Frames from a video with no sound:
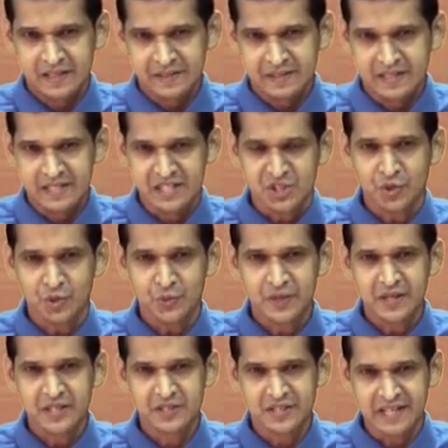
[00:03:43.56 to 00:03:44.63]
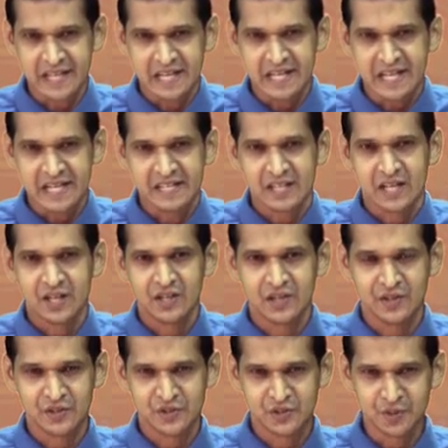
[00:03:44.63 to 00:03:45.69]
The issuing date
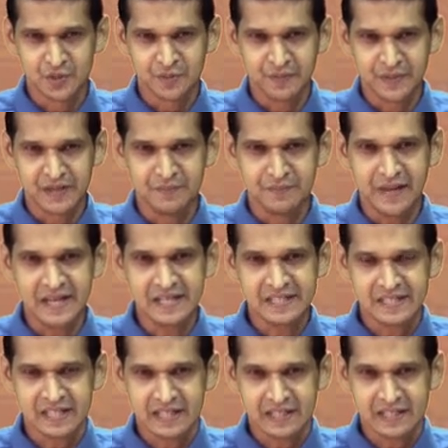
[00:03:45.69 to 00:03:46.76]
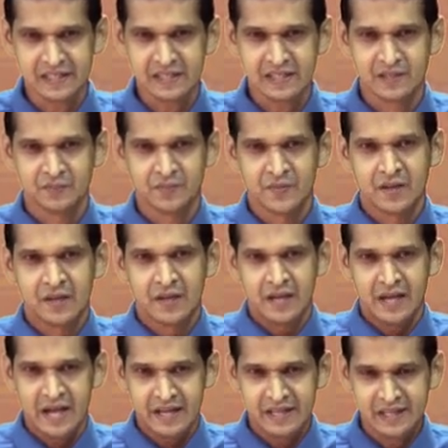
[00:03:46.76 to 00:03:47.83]
should be mentioned
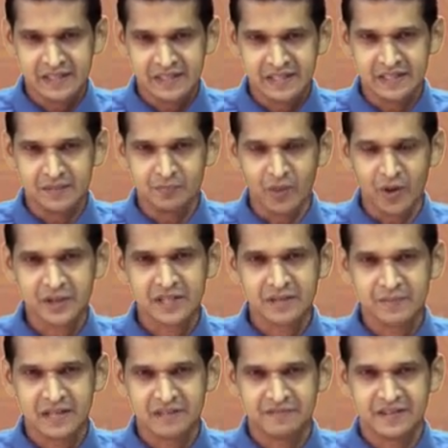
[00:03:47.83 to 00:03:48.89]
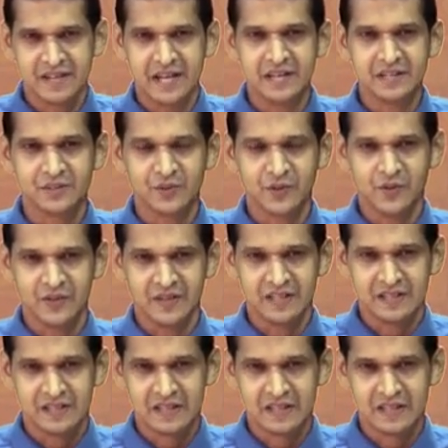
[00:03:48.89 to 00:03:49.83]
in the bottom left hand corner.